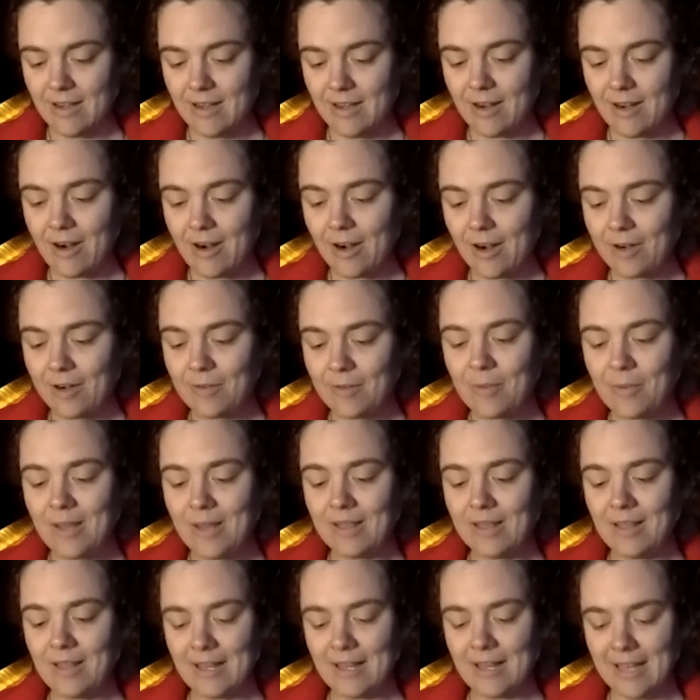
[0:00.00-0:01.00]
Aren't we
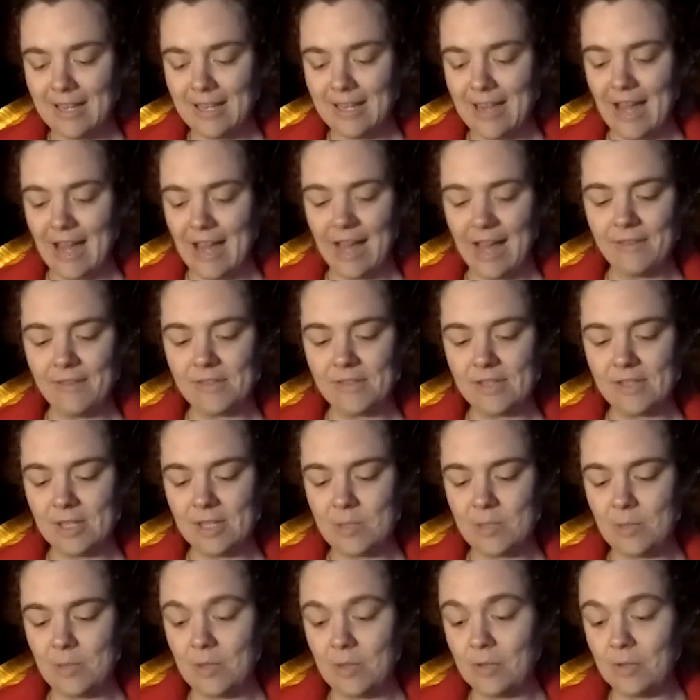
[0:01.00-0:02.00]
lucky to have
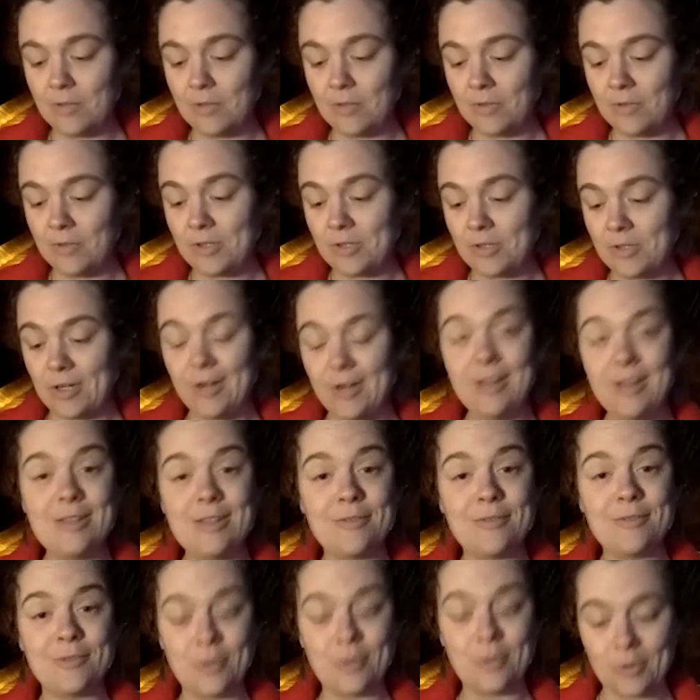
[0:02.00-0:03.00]
such beautiful dirt on the
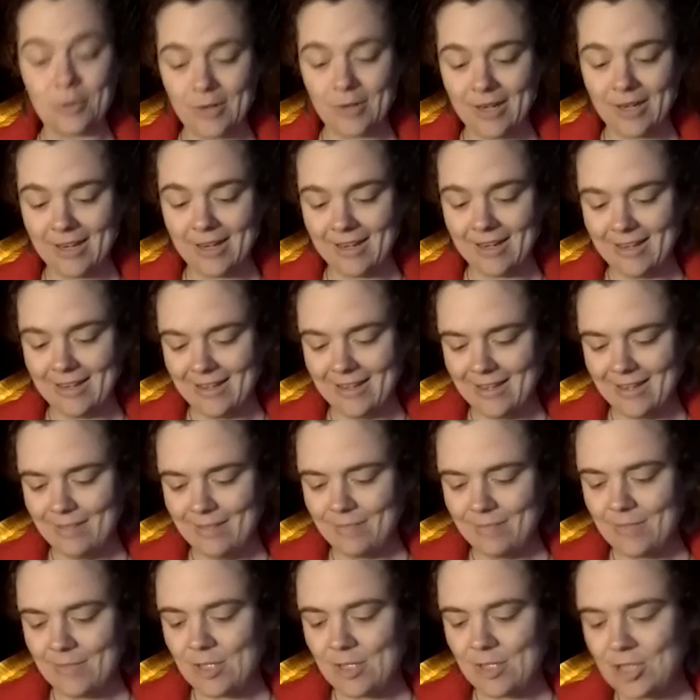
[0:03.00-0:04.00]
floor?
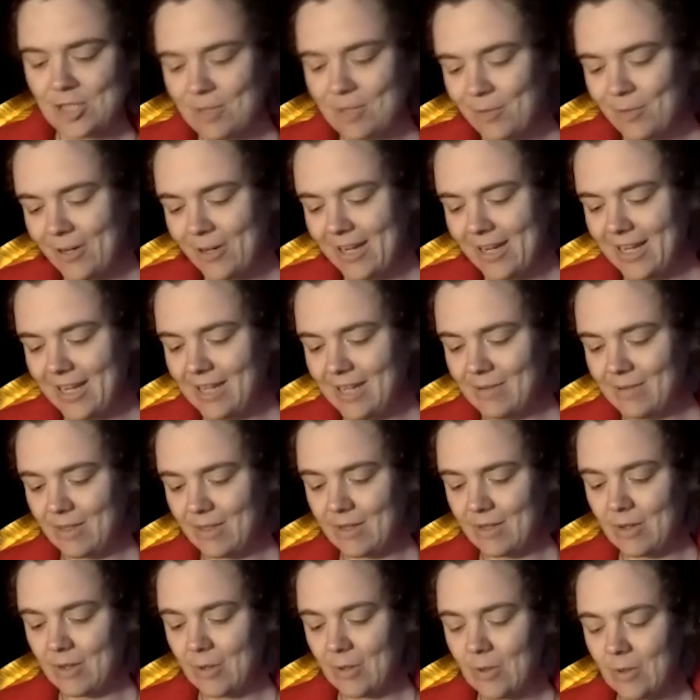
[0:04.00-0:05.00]
Shimmering
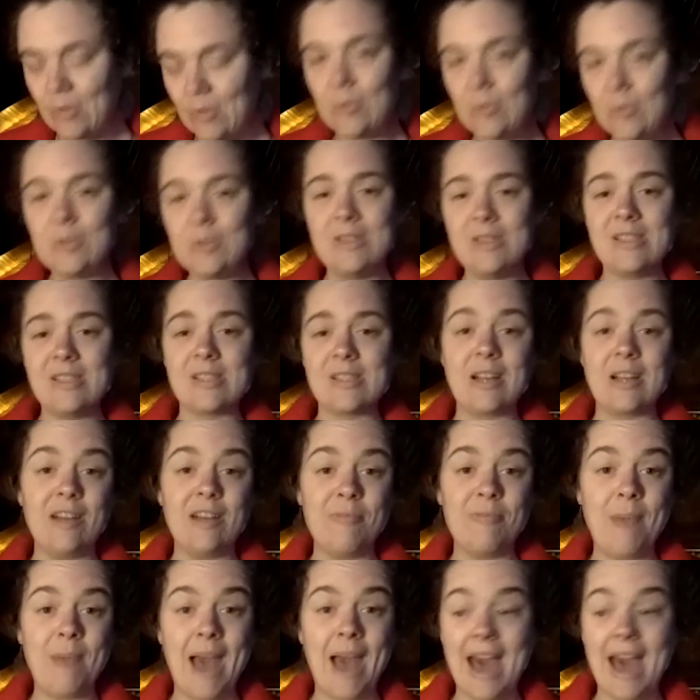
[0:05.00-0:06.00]
with gold and
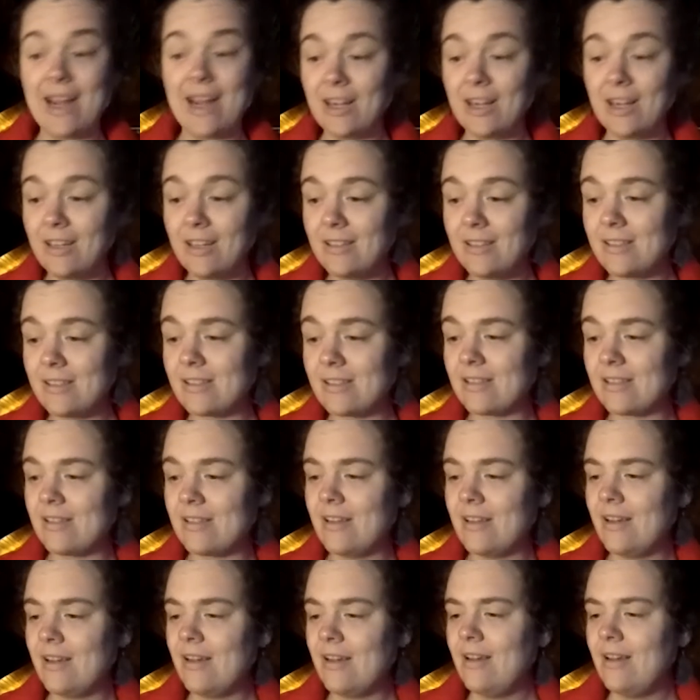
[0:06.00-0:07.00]
soft patterns.
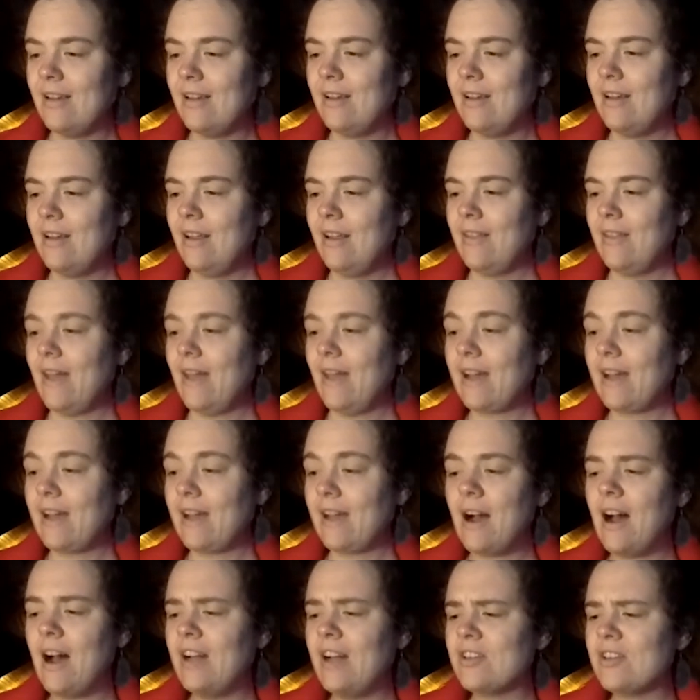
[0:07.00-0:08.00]
That
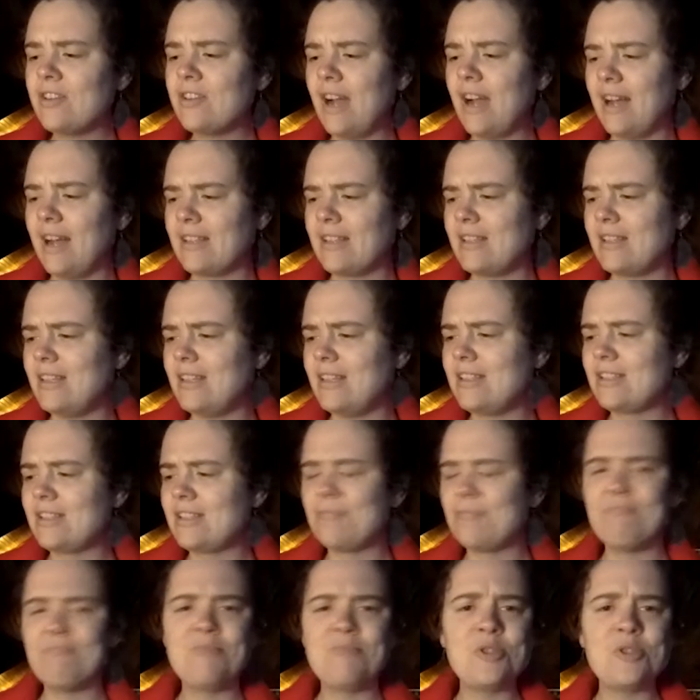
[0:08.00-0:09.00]
contrast,
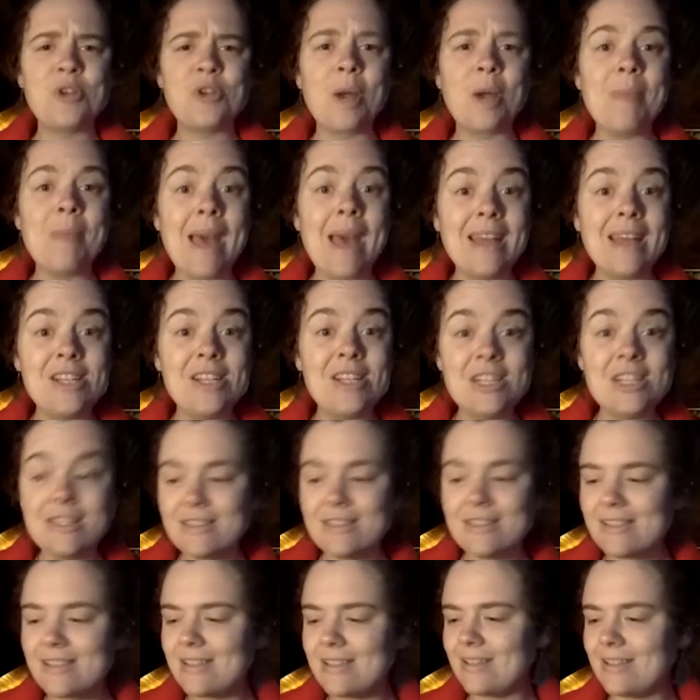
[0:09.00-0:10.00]
its sharp
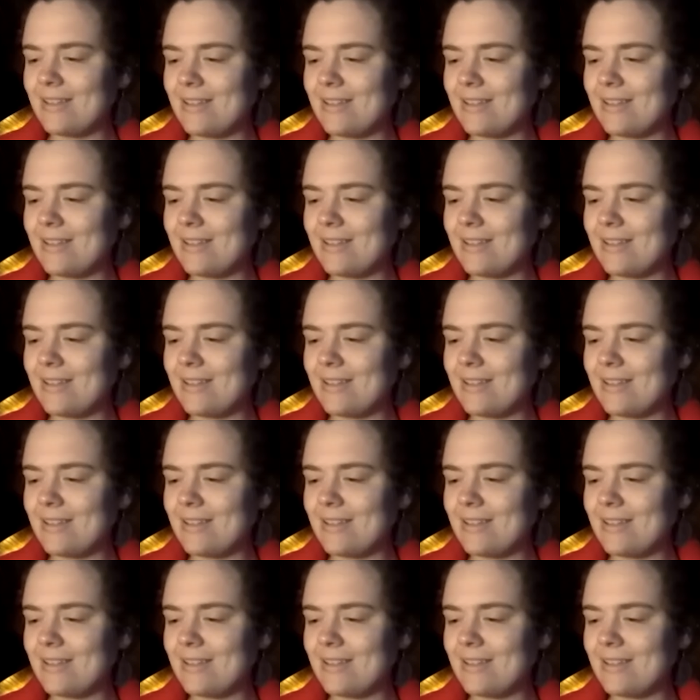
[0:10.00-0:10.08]
edges.